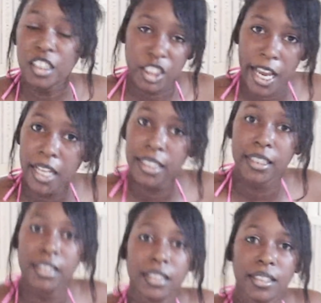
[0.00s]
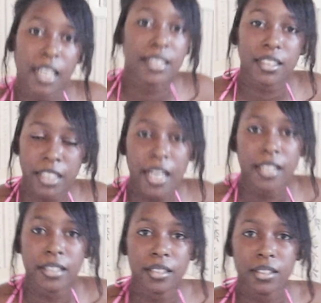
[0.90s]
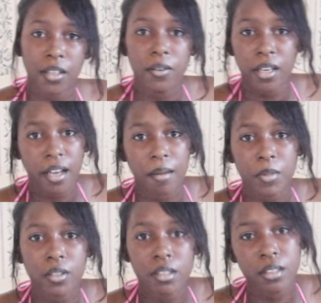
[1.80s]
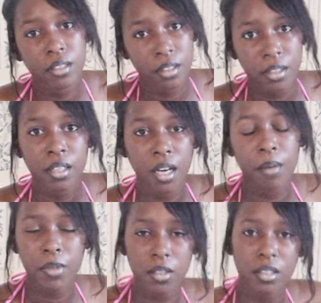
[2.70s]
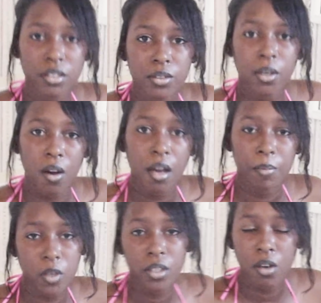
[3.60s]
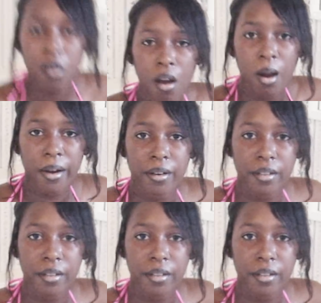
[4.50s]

a challenge. Yeah. That's a challenge. So yeah, I'm gonna, I'm gonna do, hard. I'm gonna go hard.